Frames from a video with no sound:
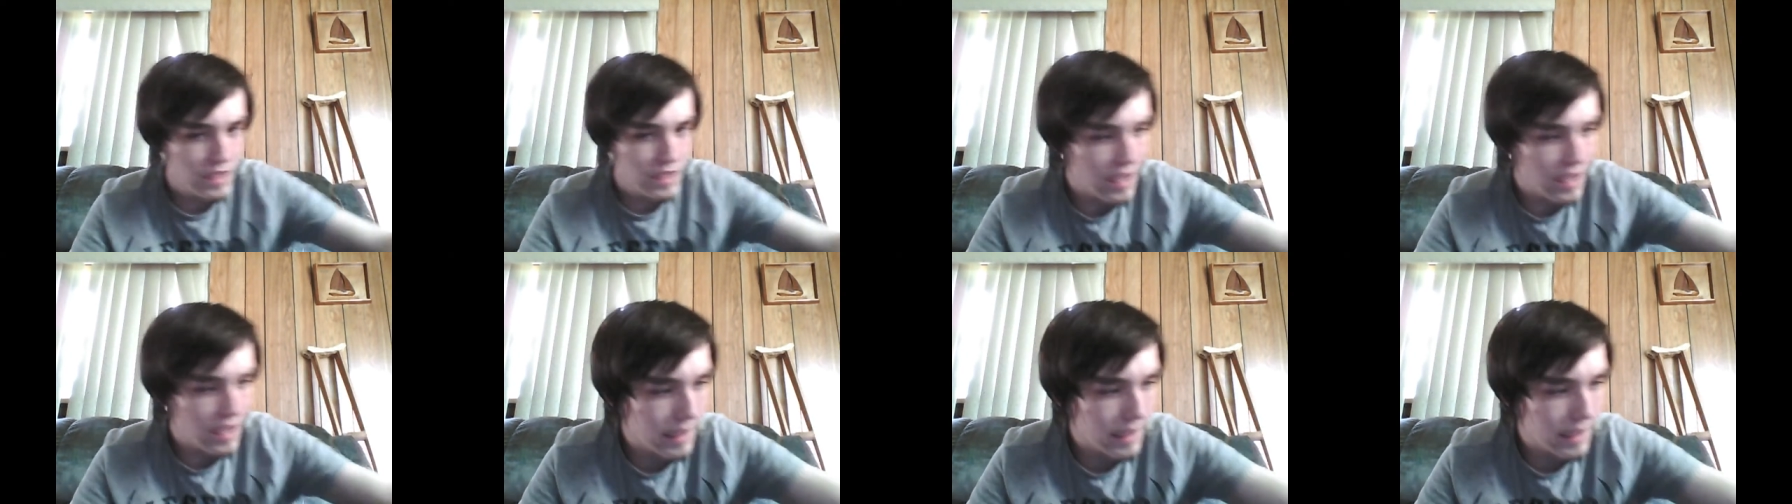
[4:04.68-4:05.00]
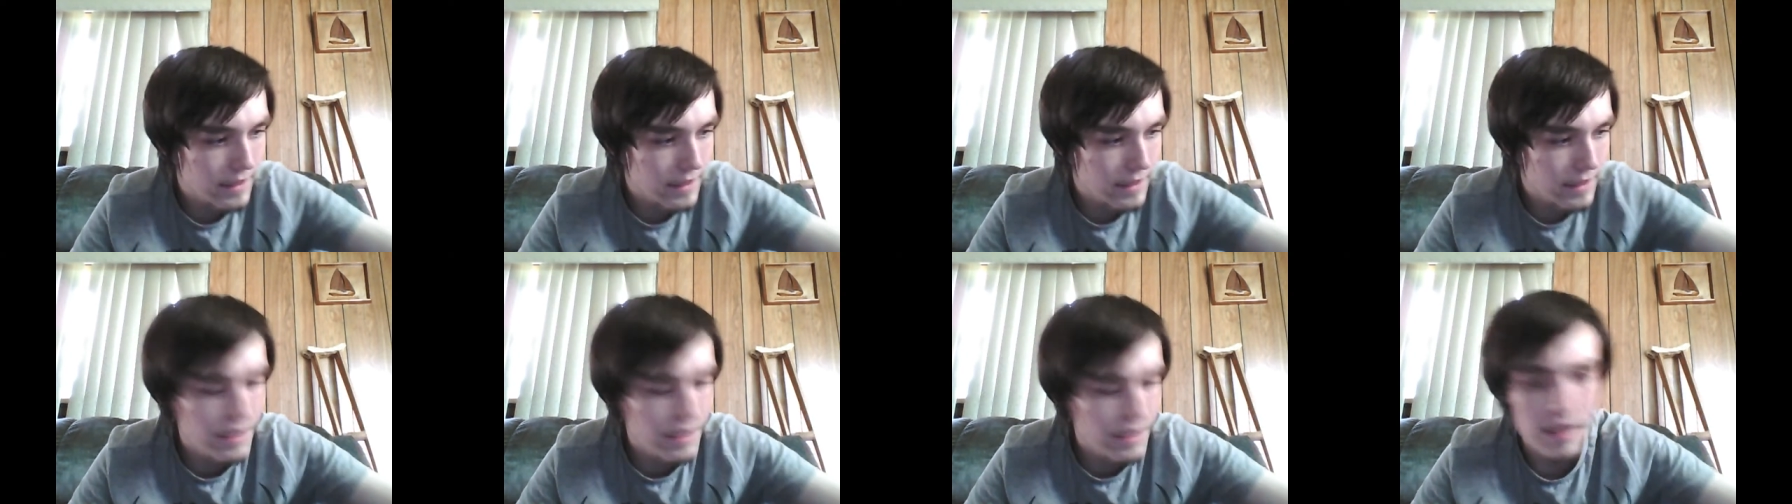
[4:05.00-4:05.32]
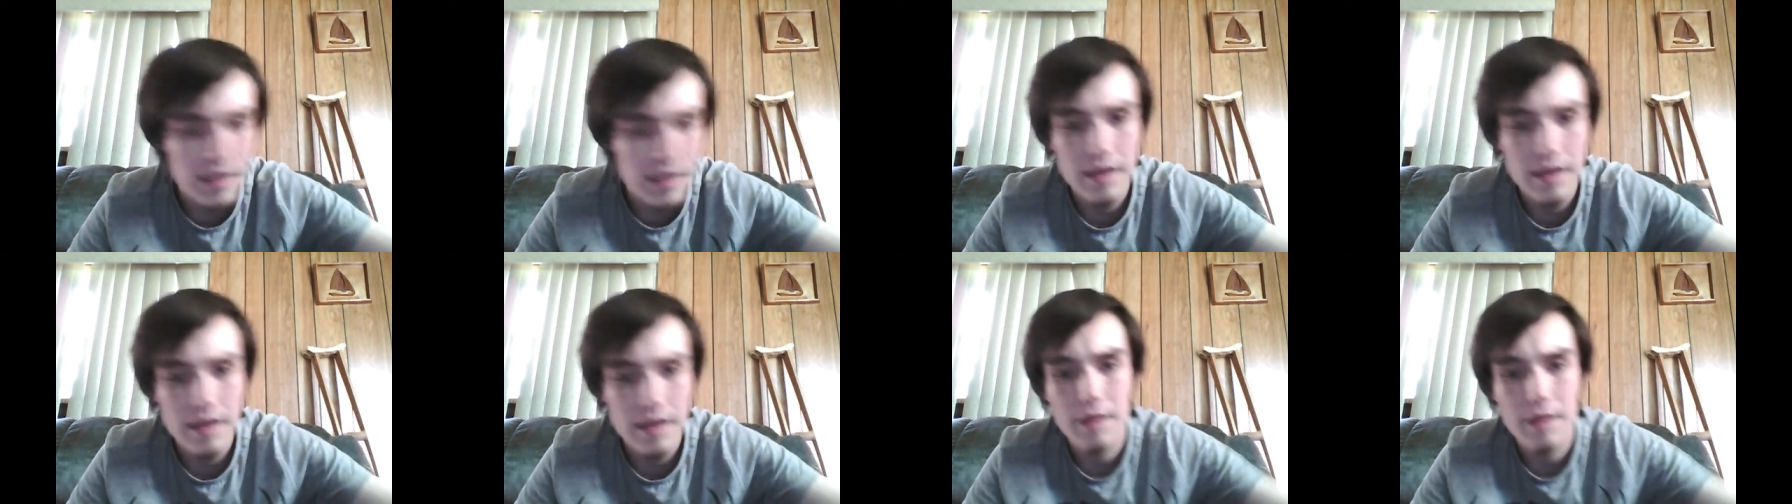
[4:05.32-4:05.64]
And
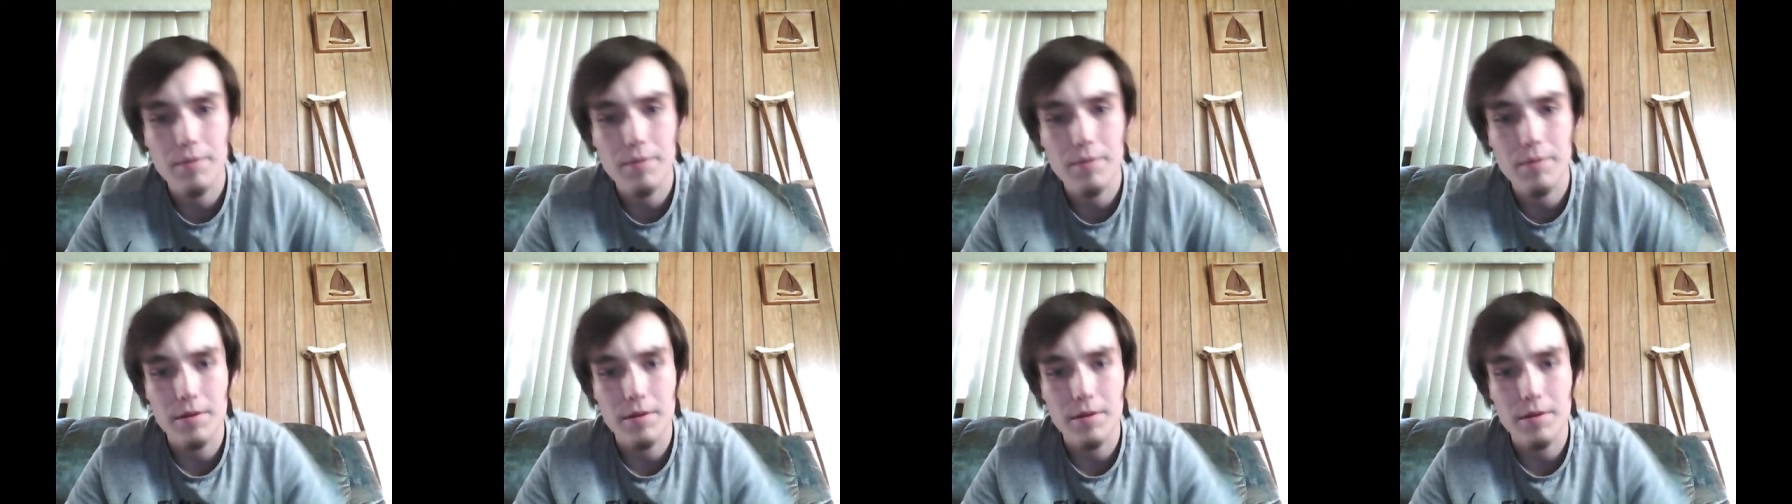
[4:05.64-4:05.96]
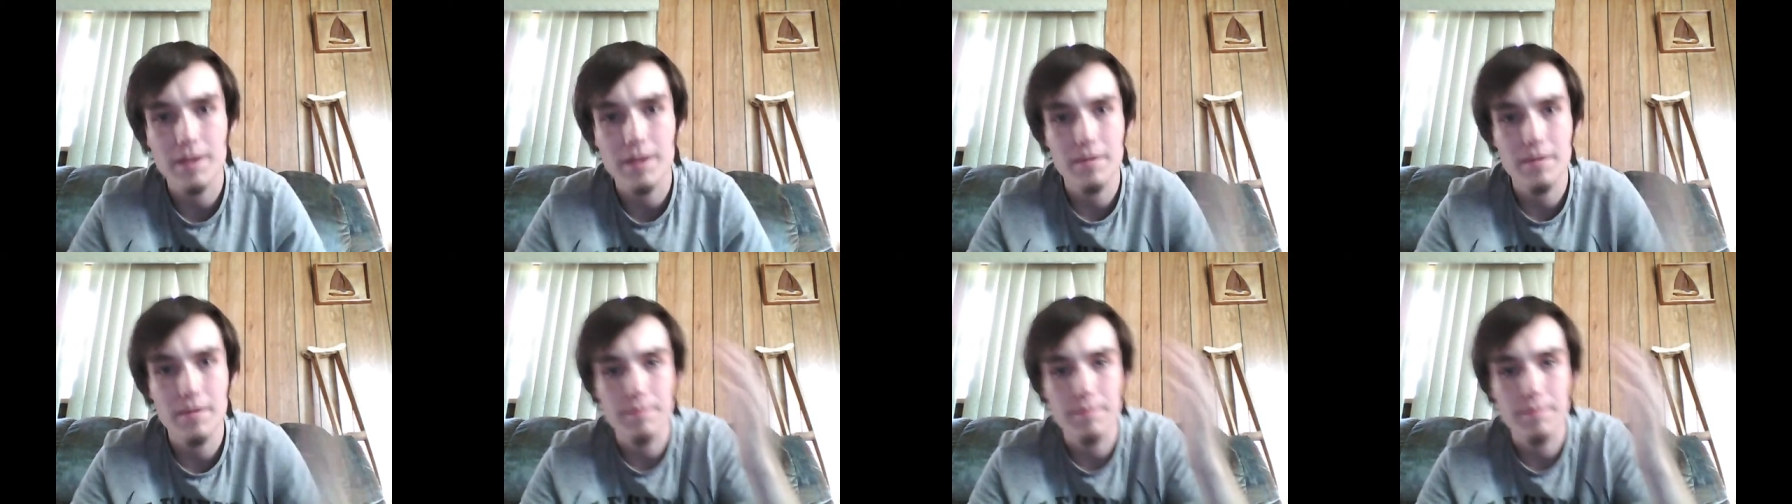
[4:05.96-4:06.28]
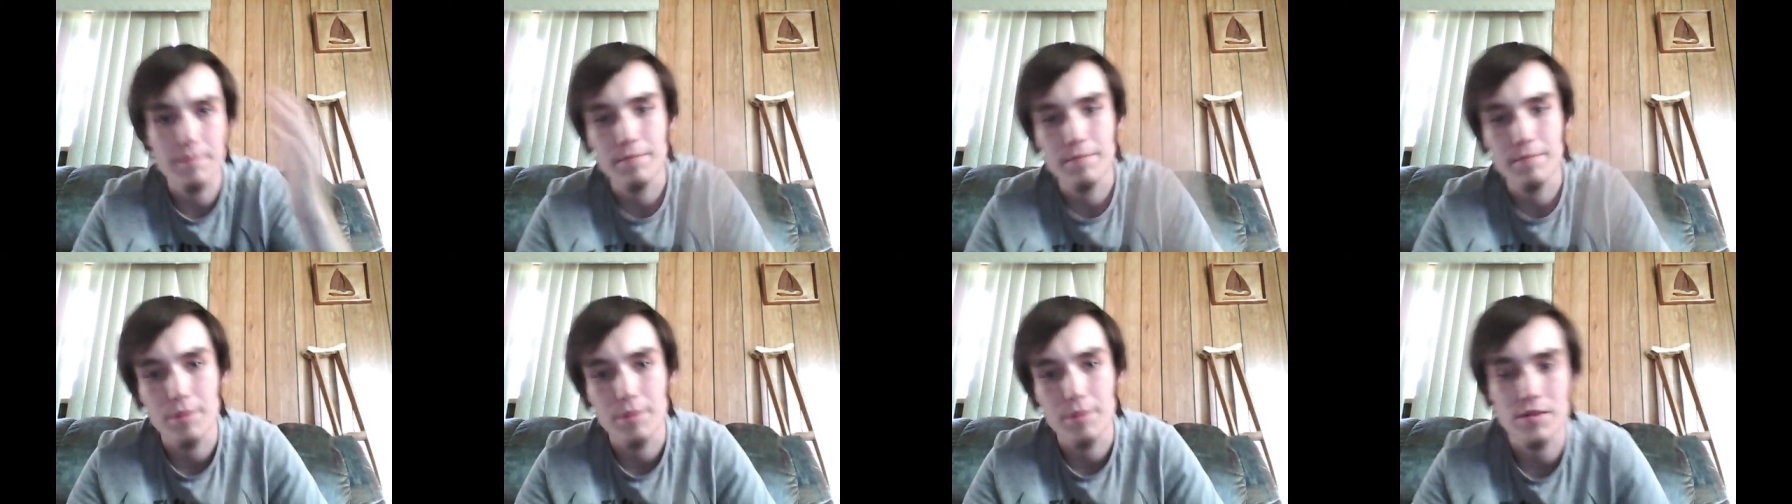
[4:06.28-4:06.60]
uh, I'm probably going to
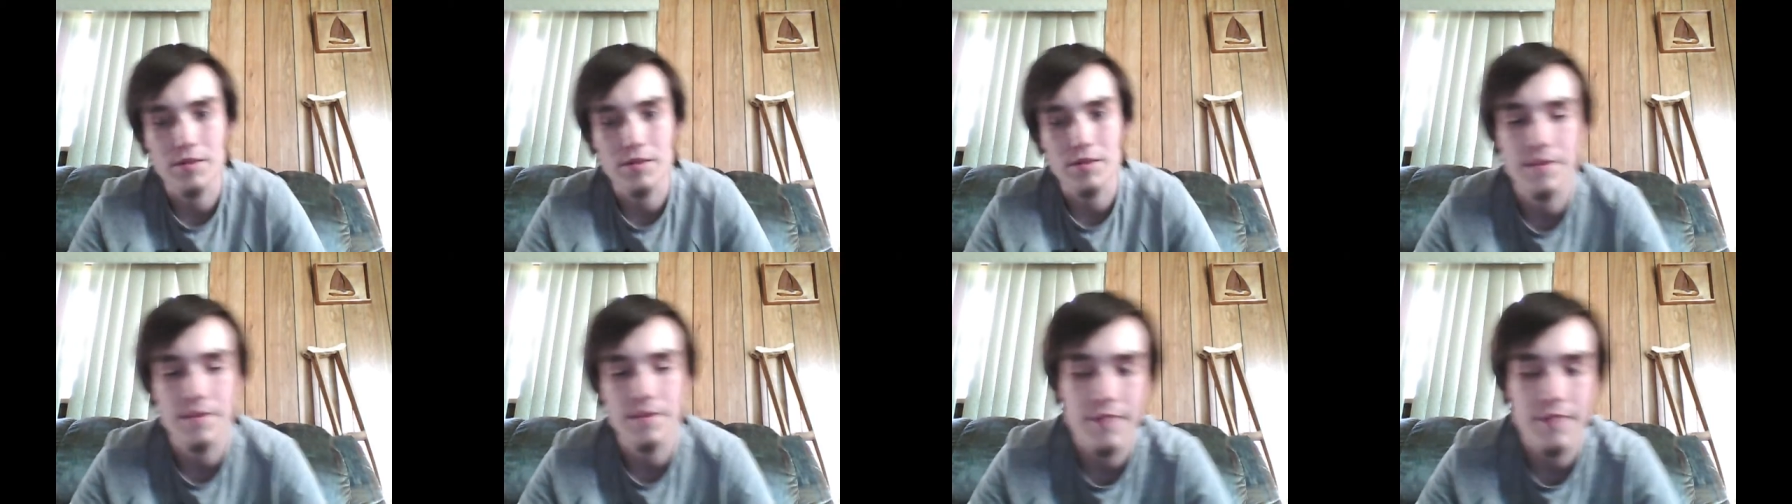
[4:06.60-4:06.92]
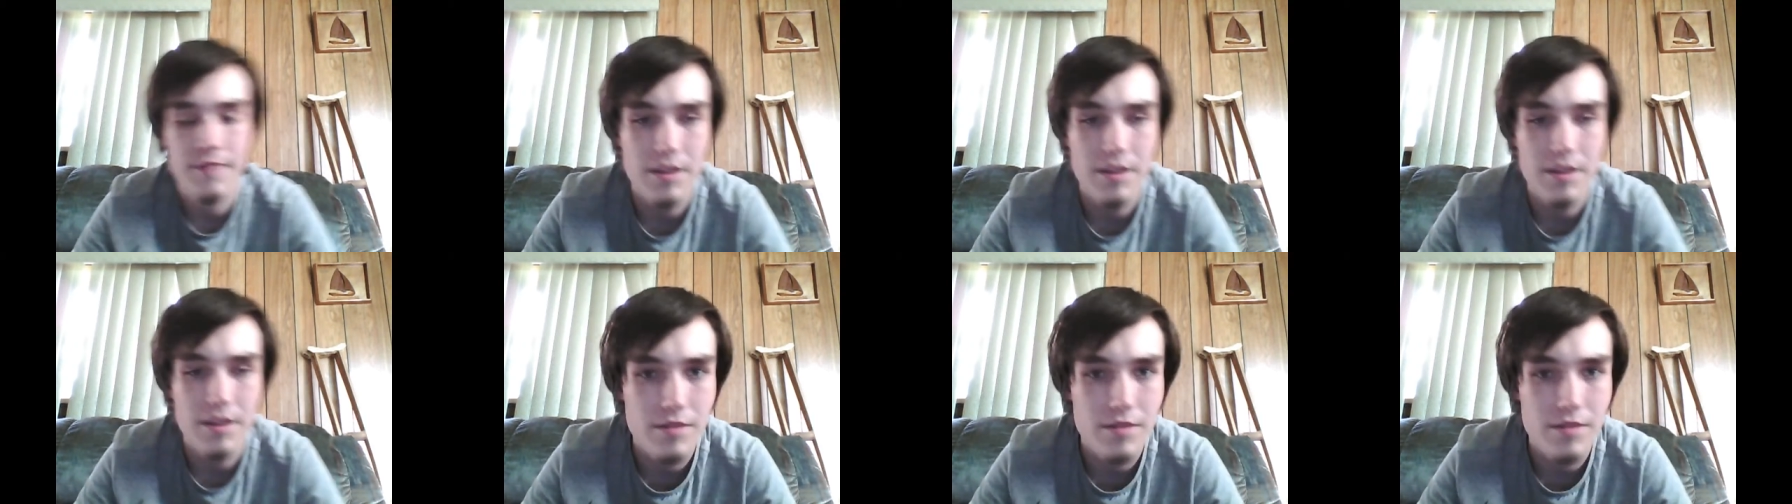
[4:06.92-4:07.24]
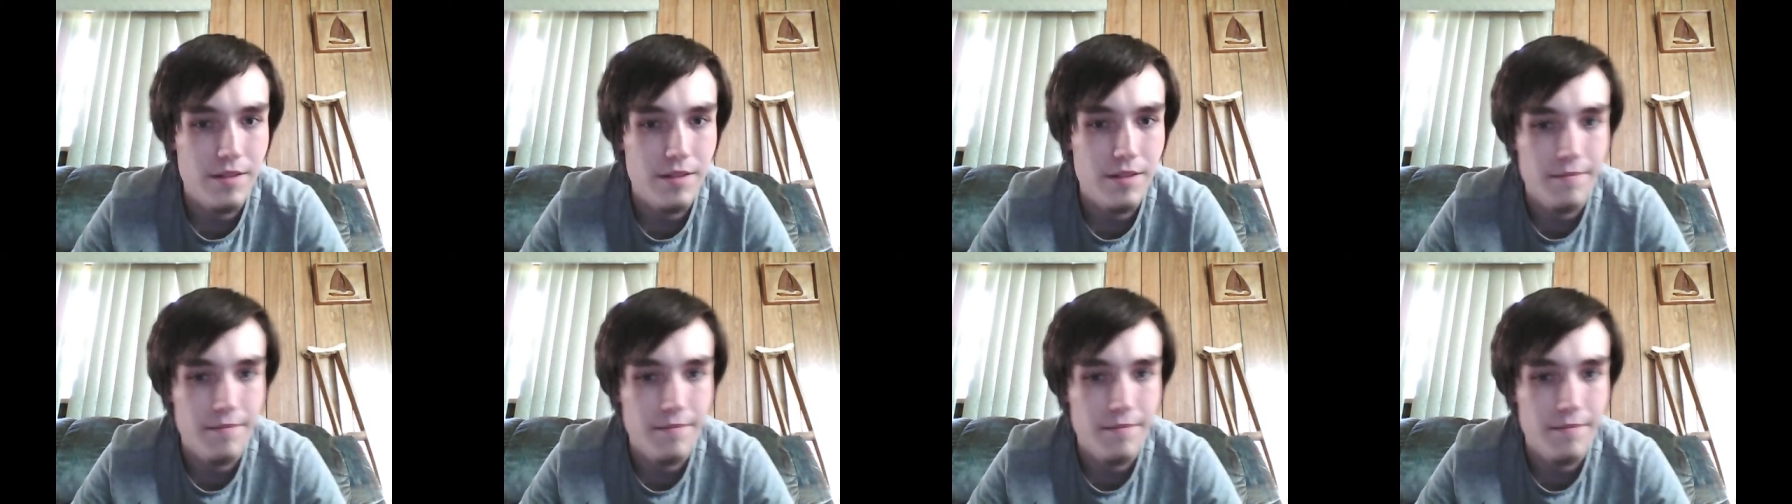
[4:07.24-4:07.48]
post some videos of